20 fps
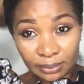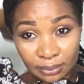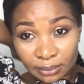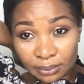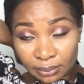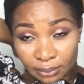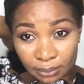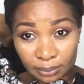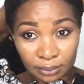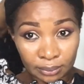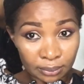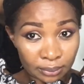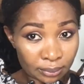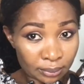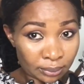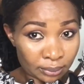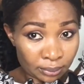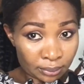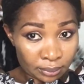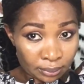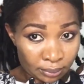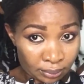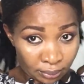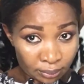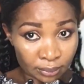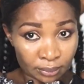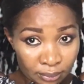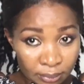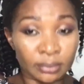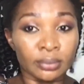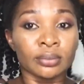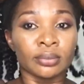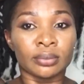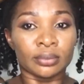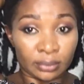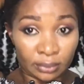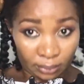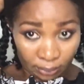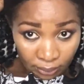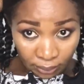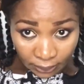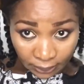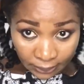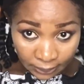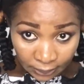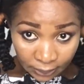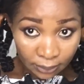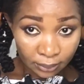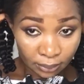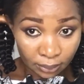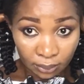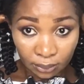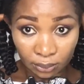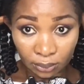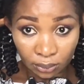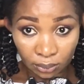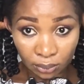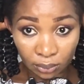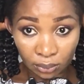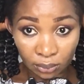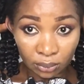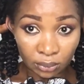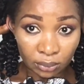So now let's wear the wig and we'll start